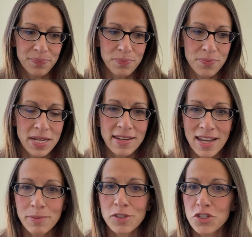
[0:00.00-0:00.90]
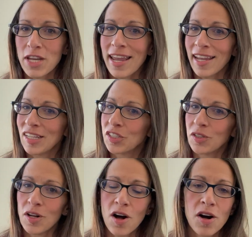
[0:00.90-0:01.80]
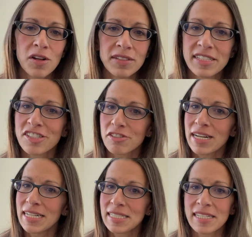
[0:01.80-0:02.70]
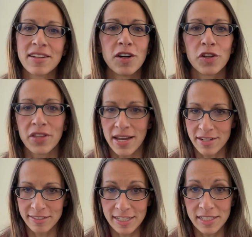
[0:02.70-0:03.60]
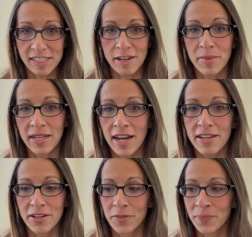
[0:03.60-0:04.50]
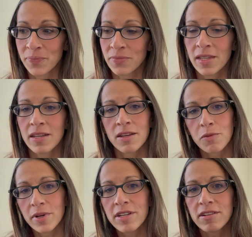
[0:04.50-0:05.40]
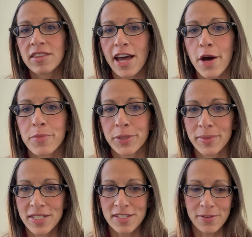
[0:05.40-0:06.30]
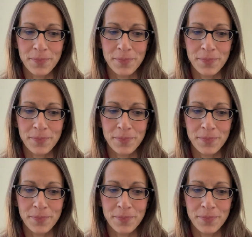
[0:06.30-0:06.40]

being able to handle all the stress and all that energy that's coming at you. When you're in that moment,